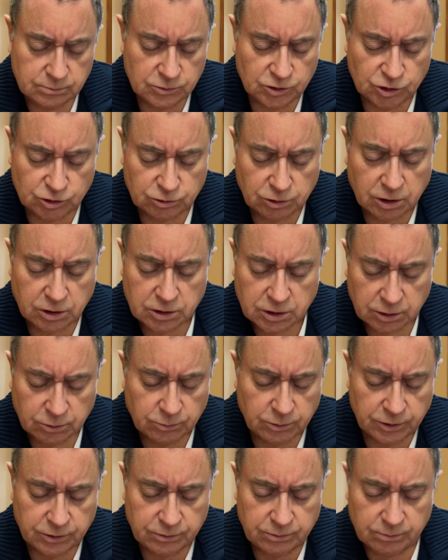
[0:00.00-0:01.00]

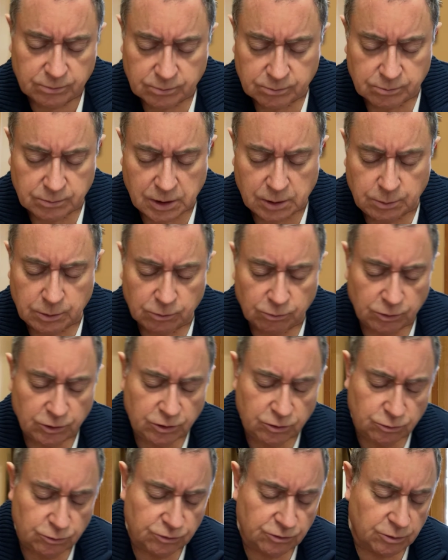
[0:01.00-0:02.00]
struggling with maybe
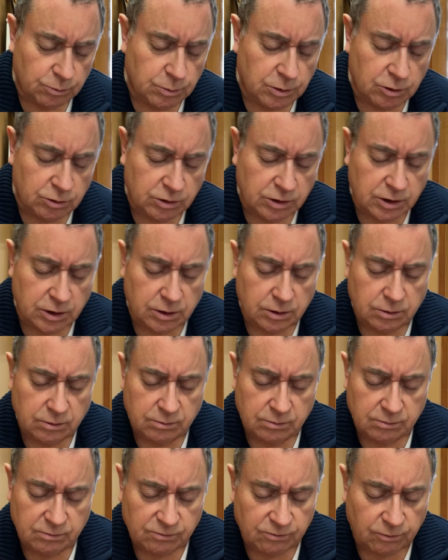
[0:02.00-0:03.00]
reduced immunity
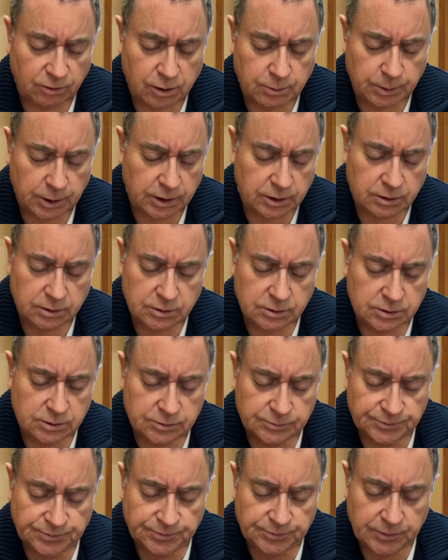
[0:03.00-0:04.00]
from it.
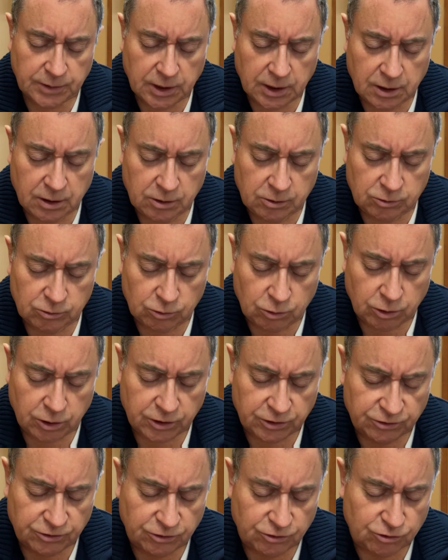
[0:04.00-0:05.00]

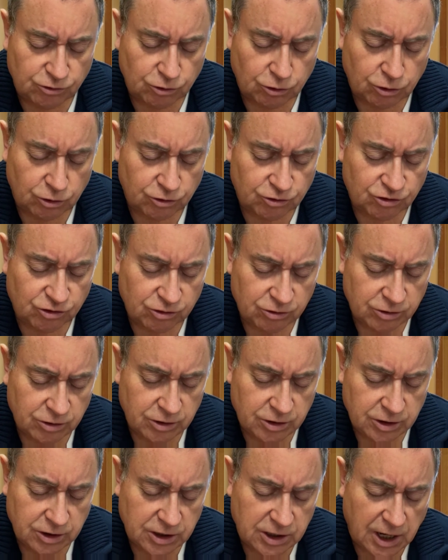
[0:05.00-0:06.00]
Lord, as a church,
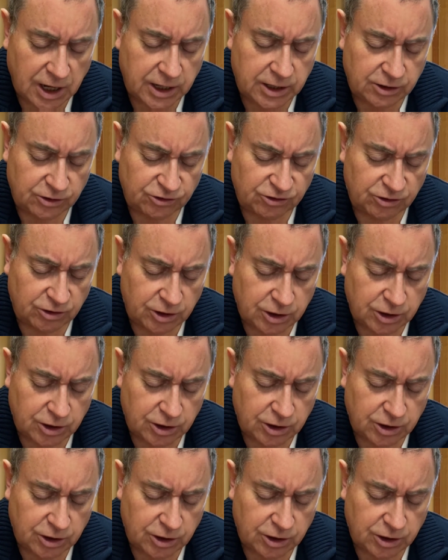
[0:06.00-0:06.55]
guide us